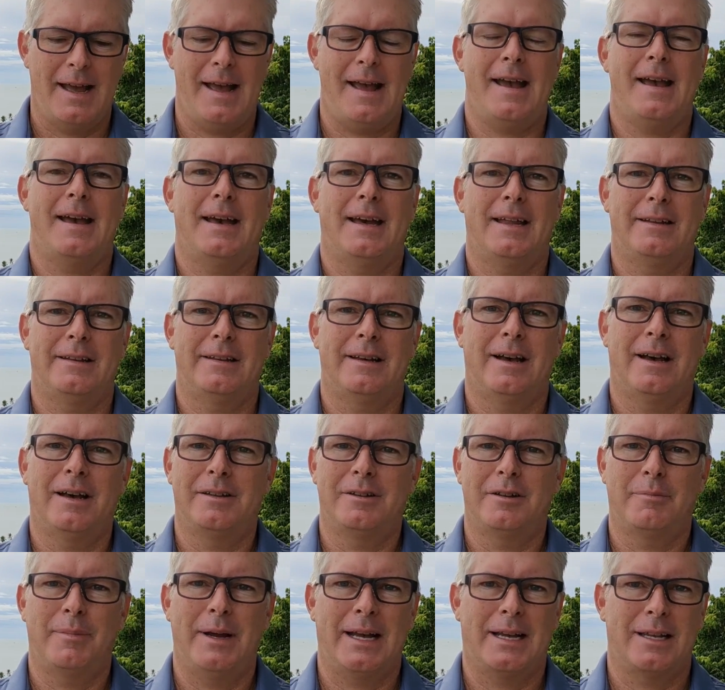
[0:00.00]
and
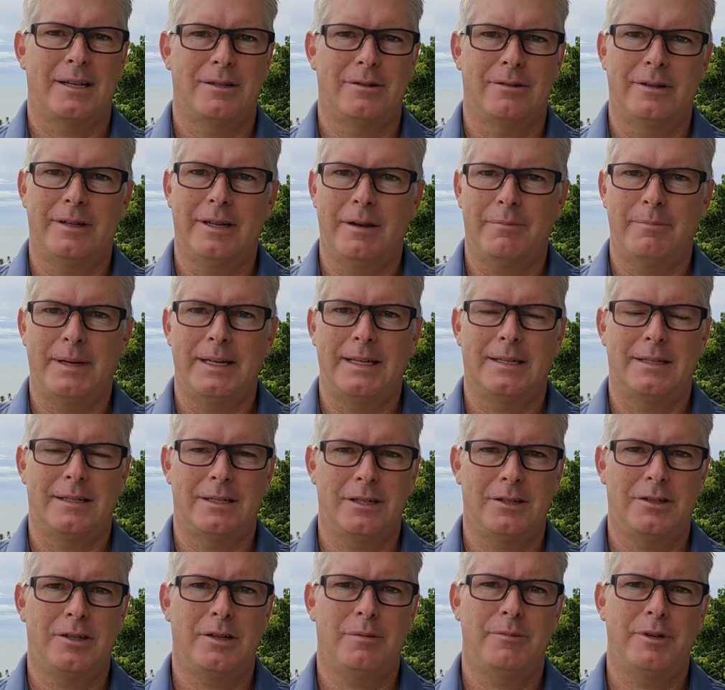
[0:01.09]
you're back into a debt-based
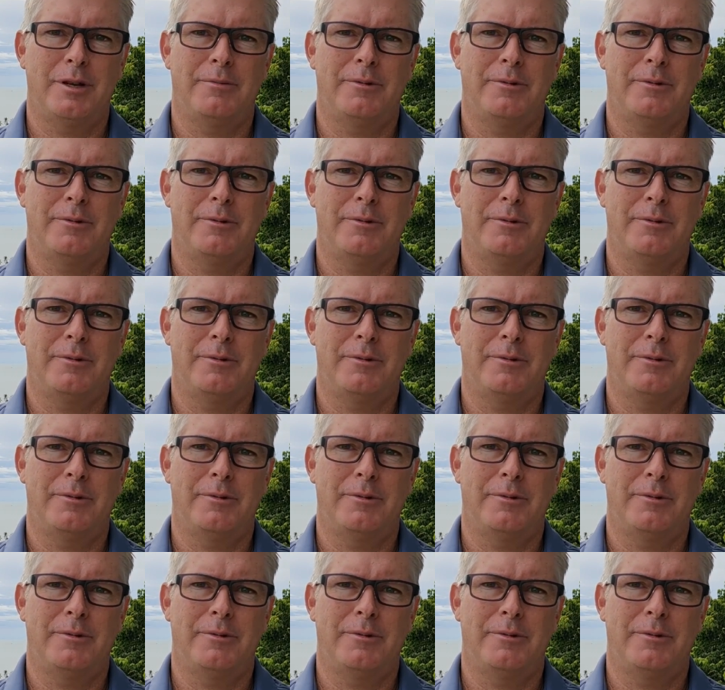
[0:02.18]
system.